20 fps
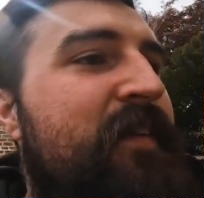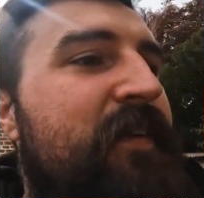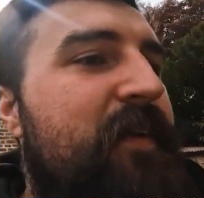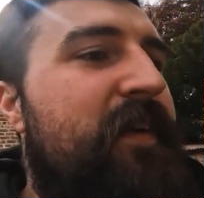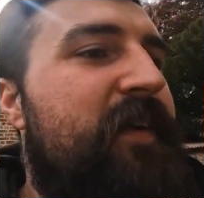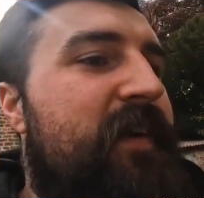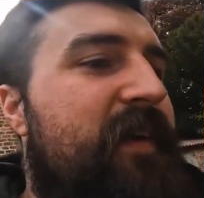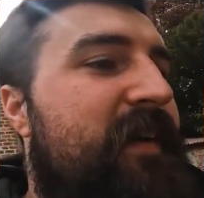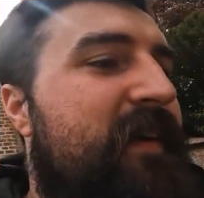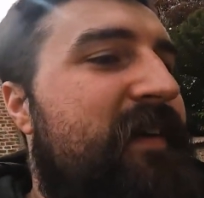
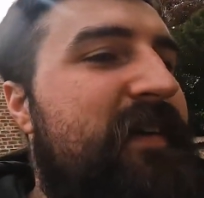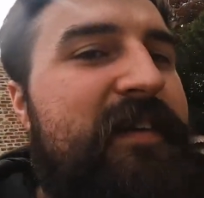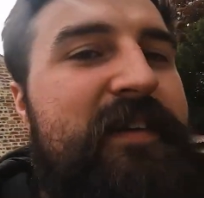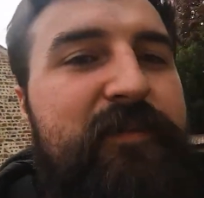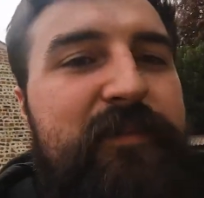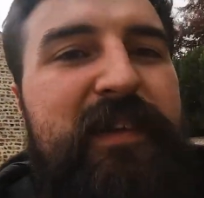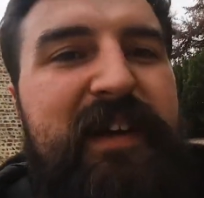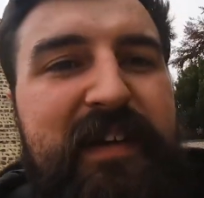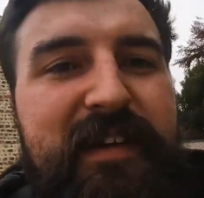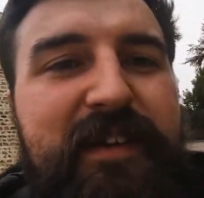Oh,
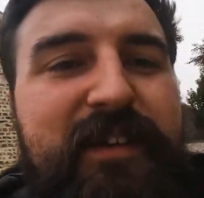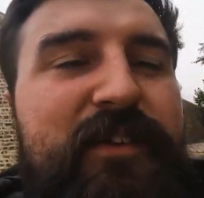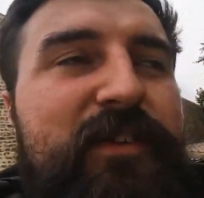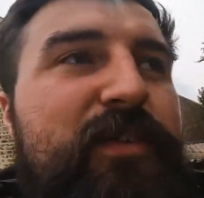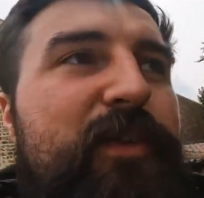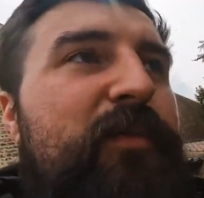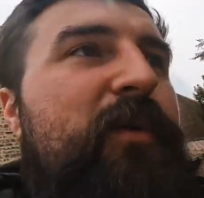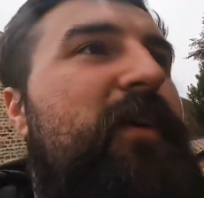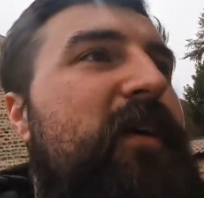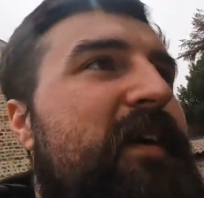I'm back, just
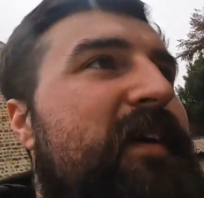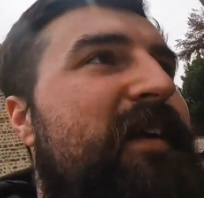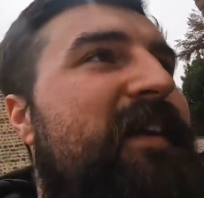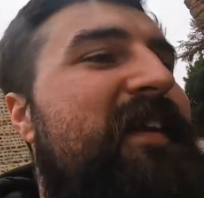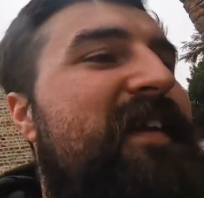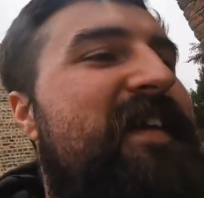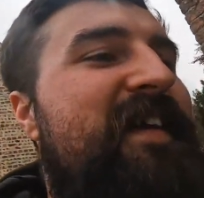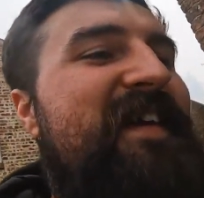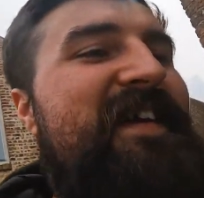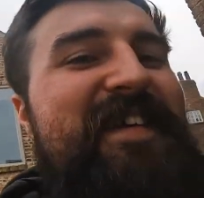from walking.
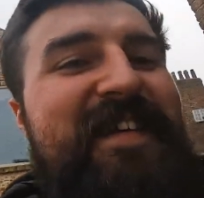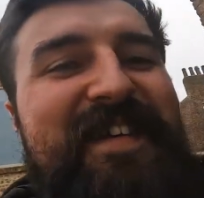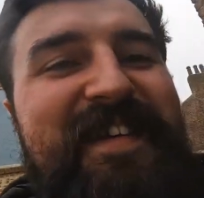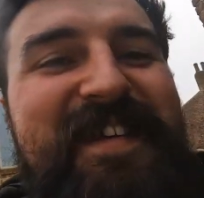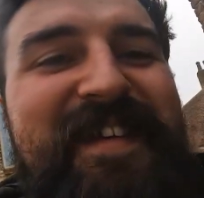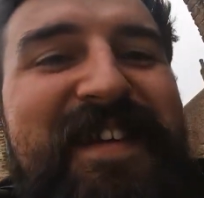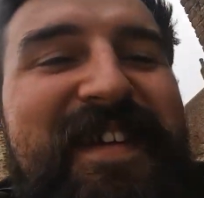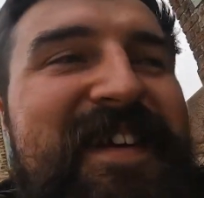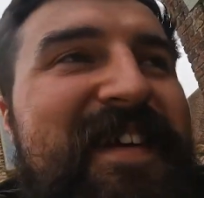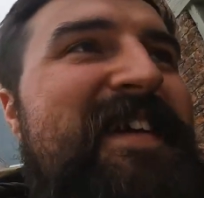
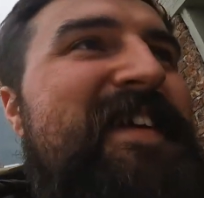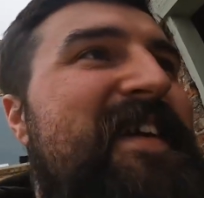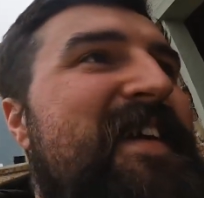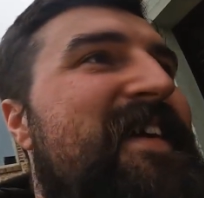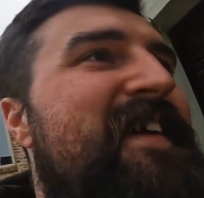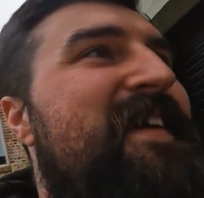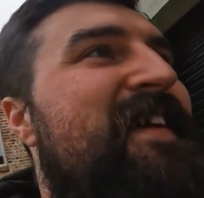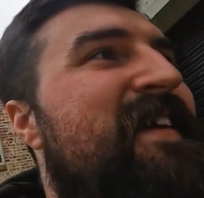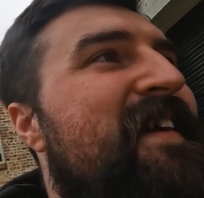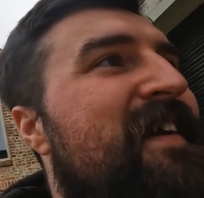
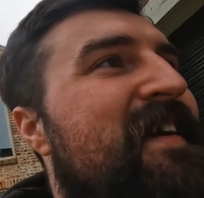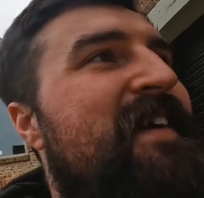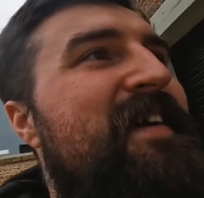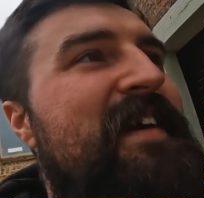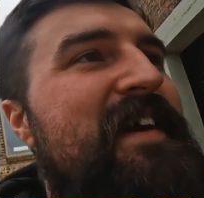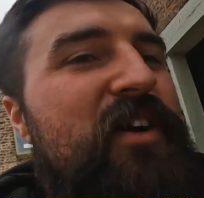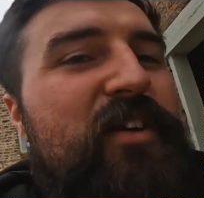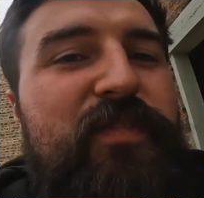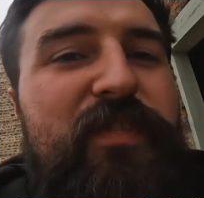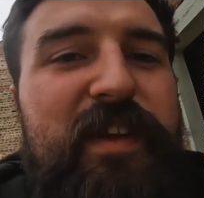
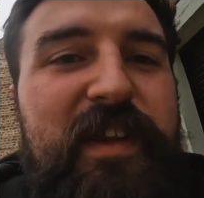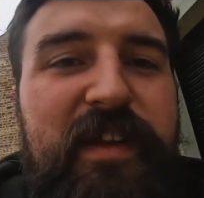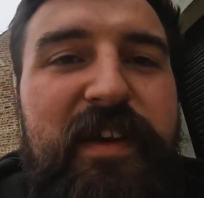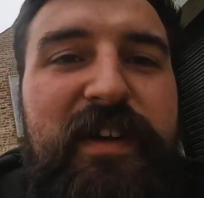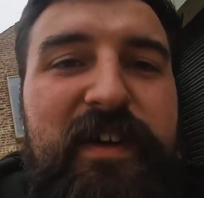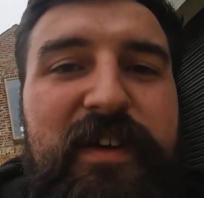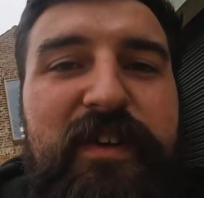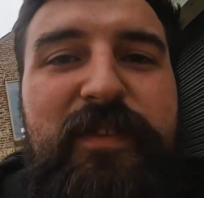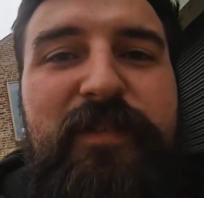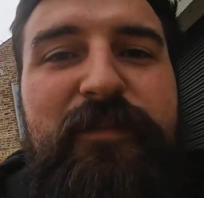Yeah, it was funny
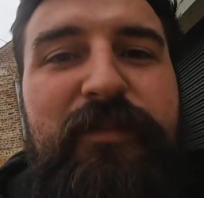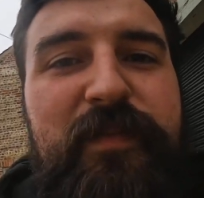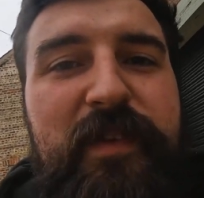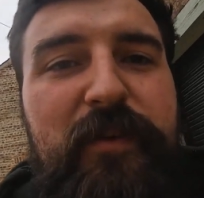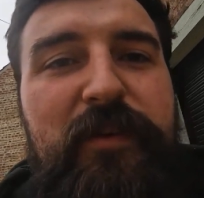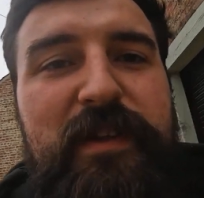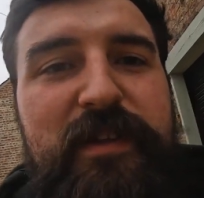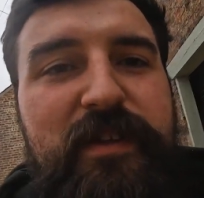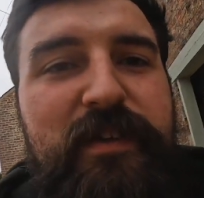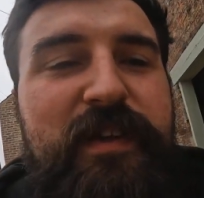though.
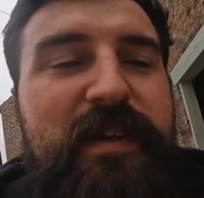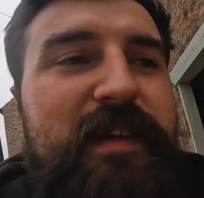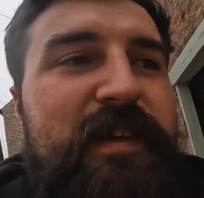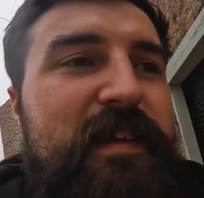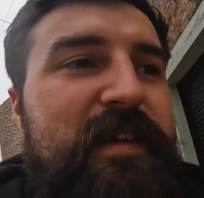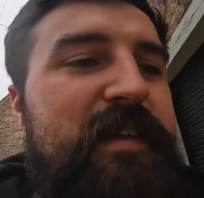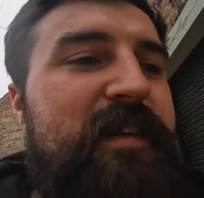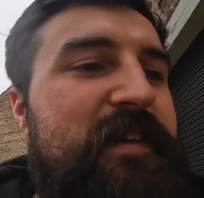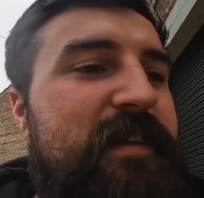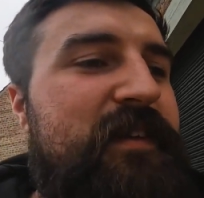I went to
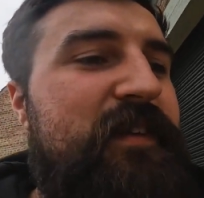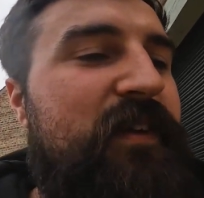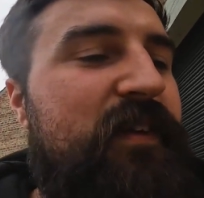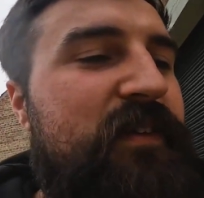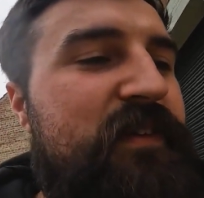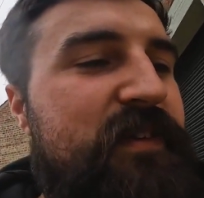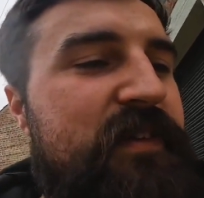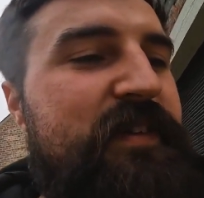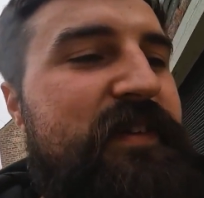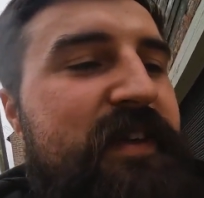the
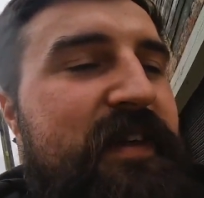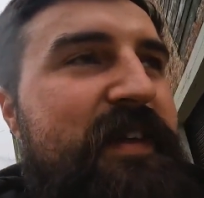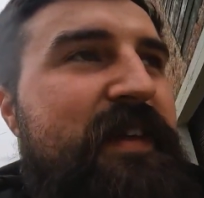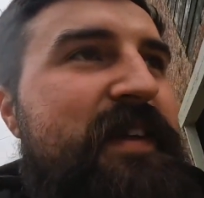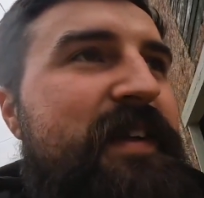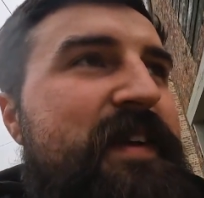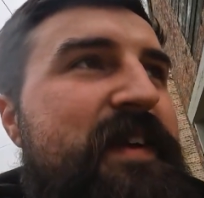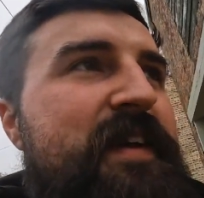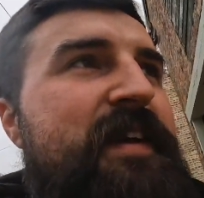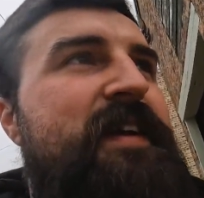doctor's,
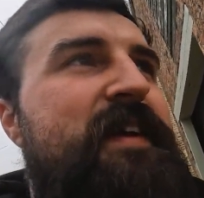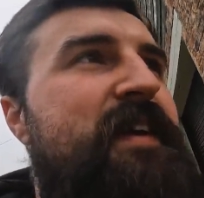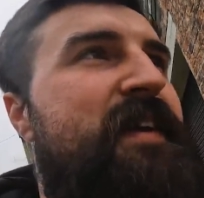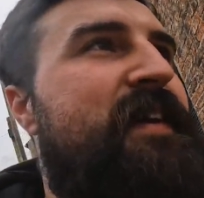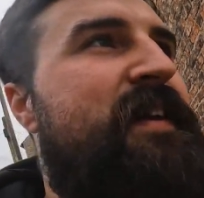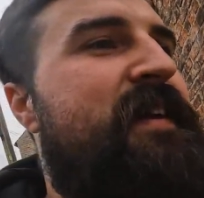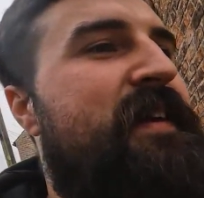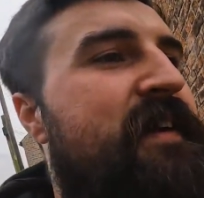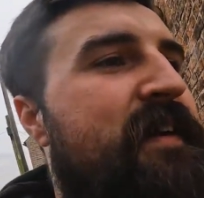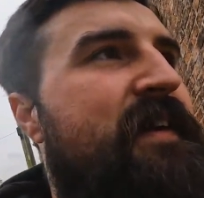
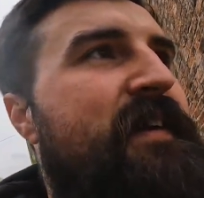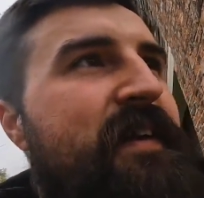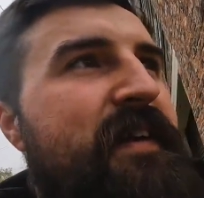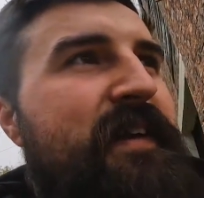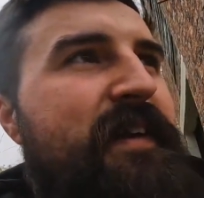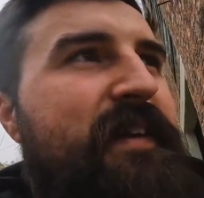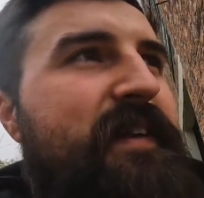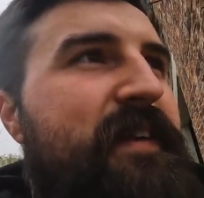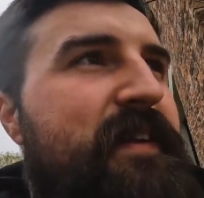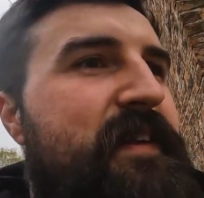
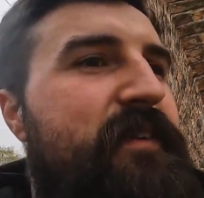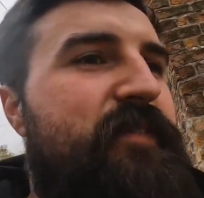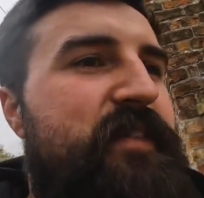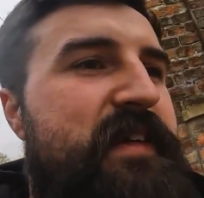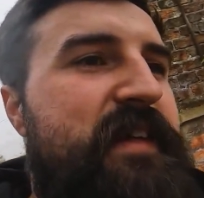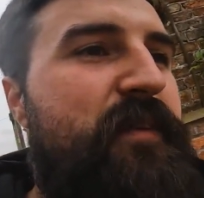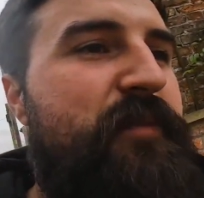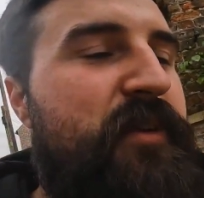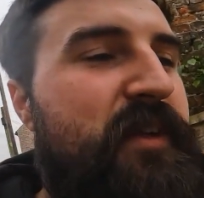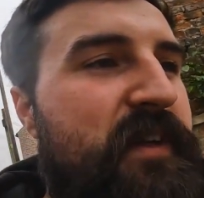and the
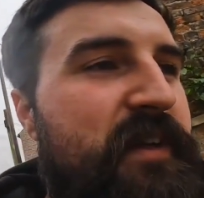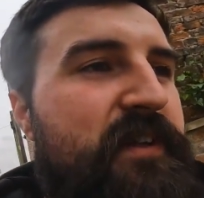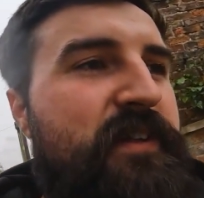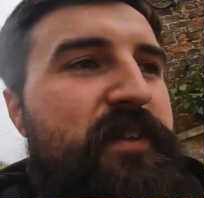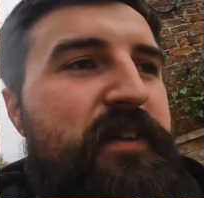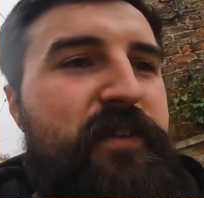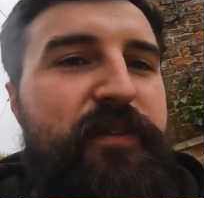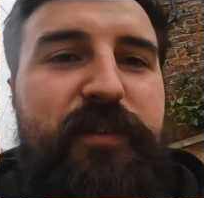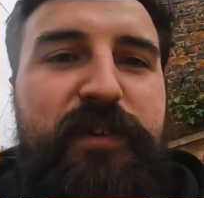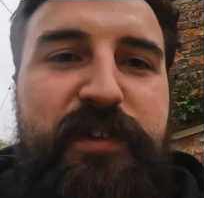
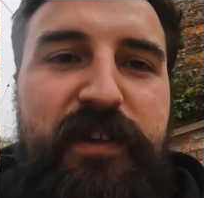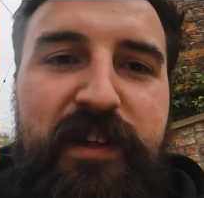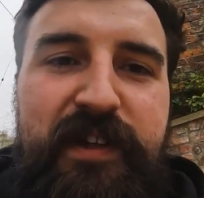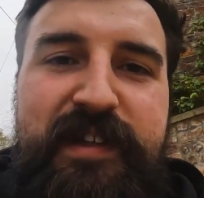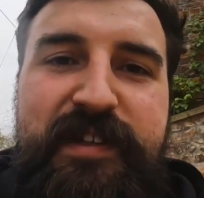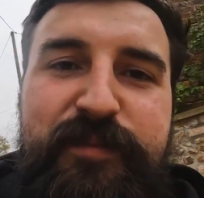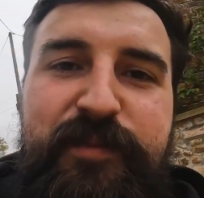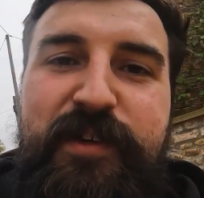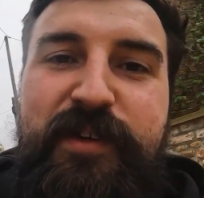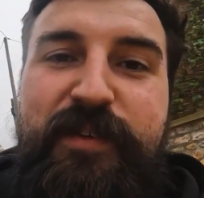receptionist was Ollie's